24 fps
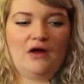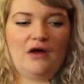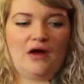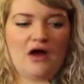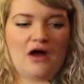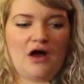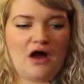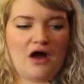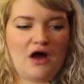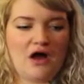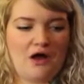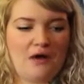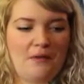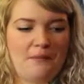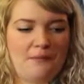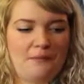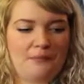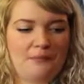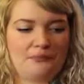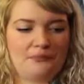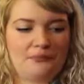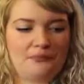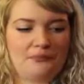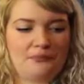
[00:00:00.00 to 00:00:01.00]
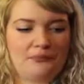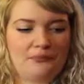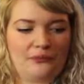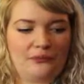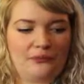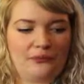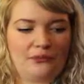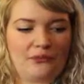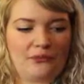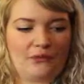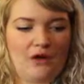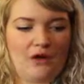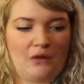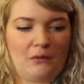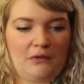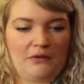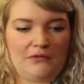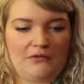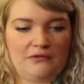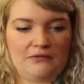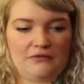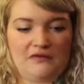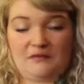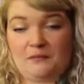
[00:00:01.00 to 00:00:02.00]
Um, I
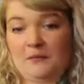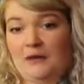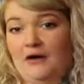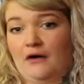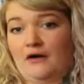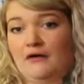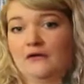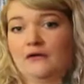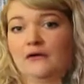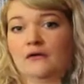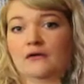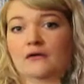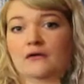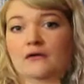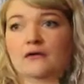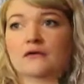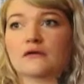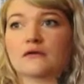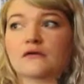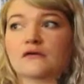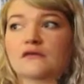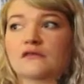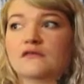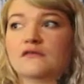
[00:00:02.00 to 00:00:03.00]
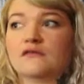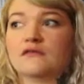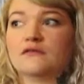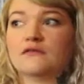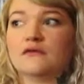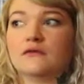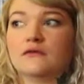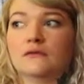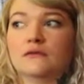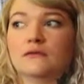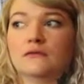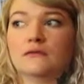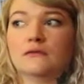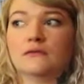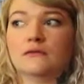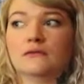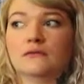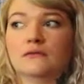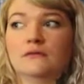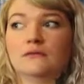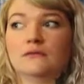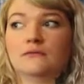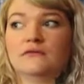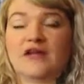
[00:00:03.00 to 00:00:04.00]
want to inspire young girls
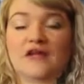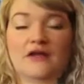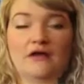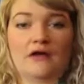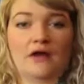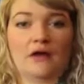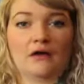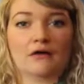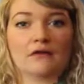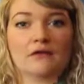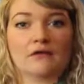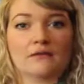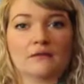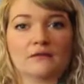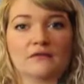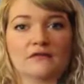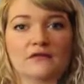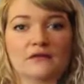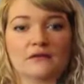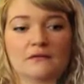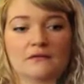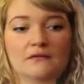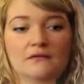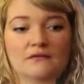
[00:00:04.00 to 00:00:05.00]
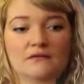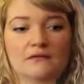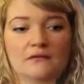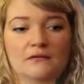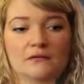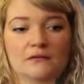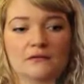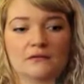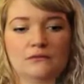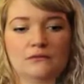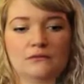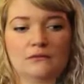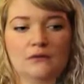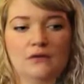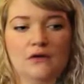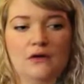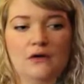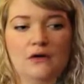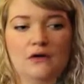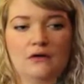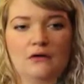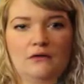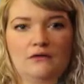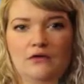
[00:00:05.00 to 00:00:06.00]
to take care of themselves, to
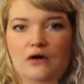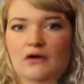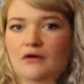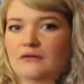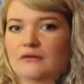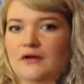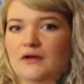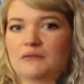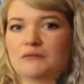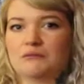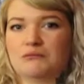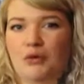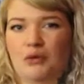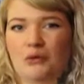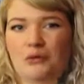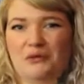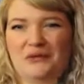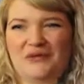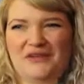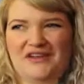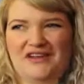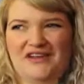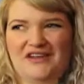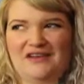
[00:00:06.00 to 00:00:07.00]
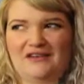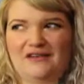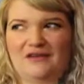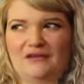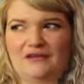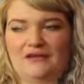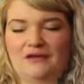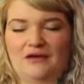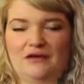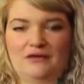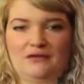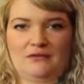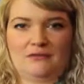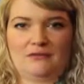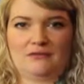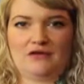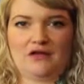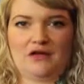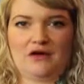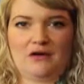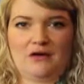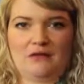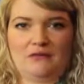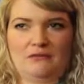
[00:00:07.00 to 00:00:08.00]
not let bullying get them
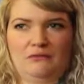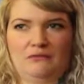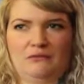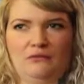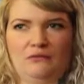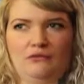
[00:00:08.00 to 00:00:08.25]
down.